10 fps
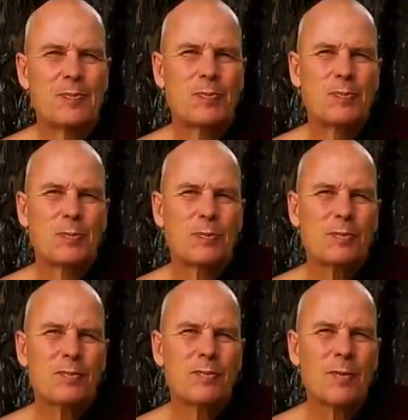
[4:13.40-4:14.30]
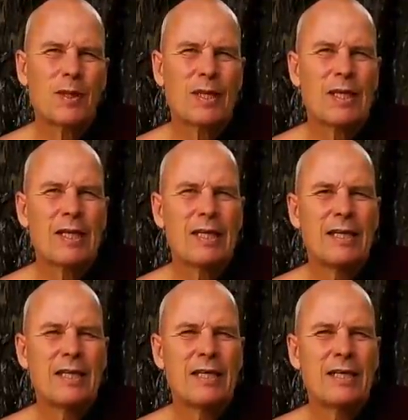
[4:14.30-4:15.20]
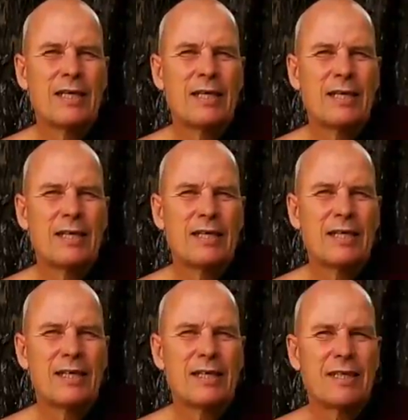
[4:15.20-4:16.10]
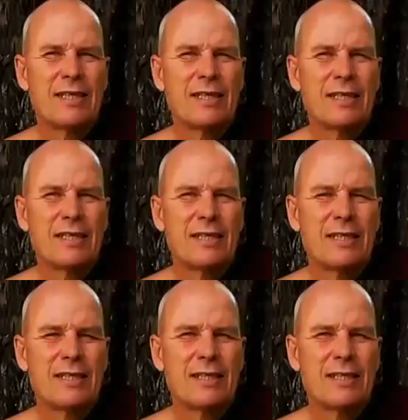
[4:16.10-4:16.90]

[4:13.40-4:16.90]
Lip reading: (no one is talking)